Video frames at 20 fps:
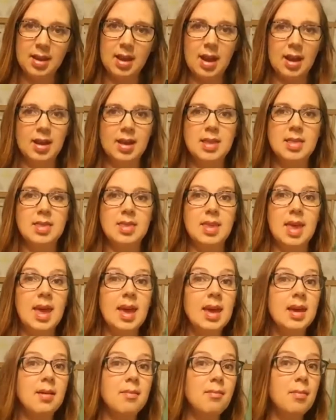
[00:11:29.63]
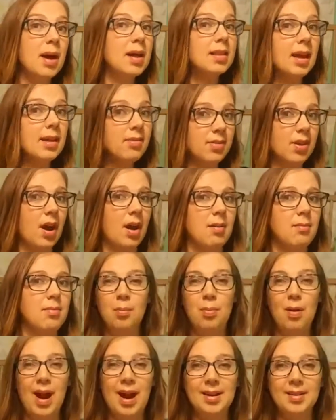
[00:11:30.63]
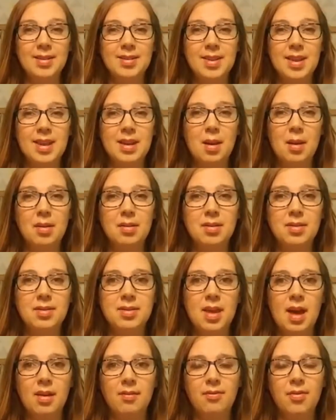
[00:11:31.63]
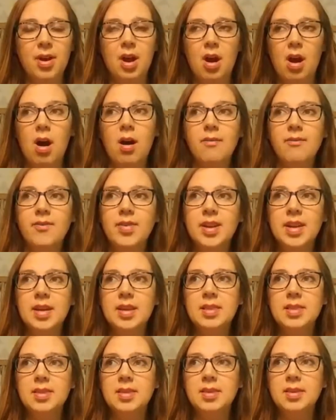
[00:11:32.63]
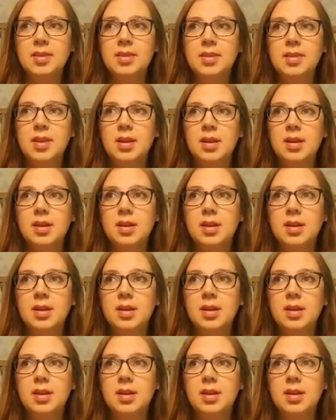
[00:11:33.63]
I can take my lifetime. Practicing self-confidence.